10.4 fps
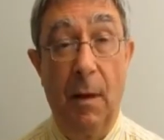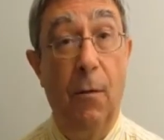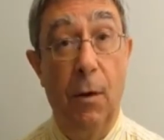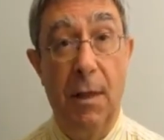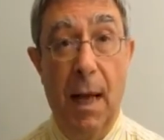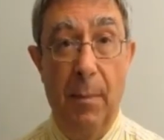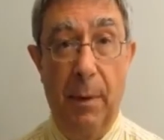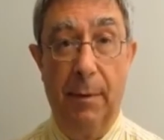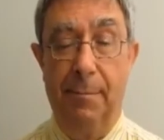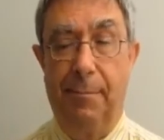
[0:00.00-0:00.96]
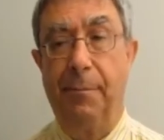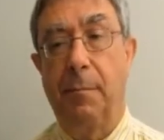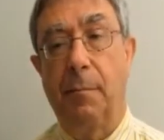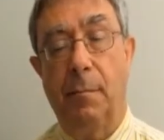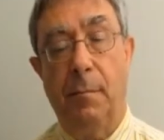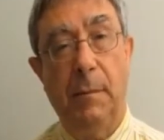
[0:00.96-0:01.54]
For example,
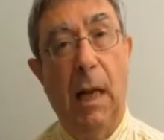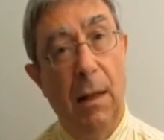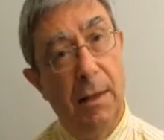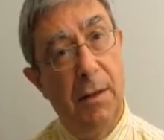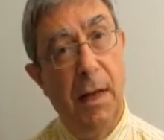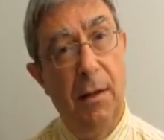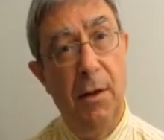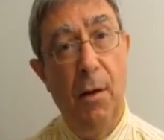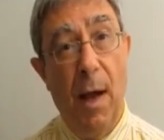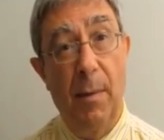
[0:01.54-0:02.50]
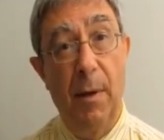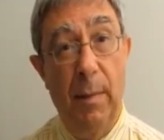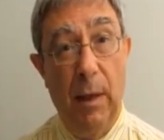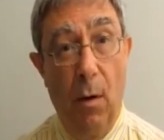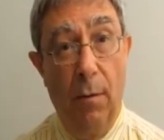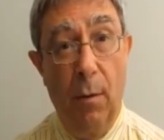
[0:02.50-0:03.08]
let's say that you happen to
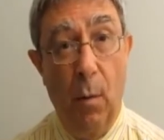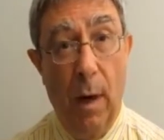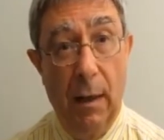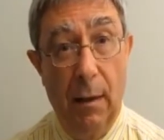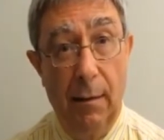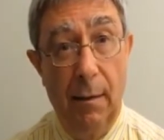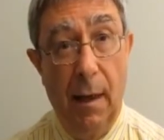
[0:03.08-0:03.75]
be overweight.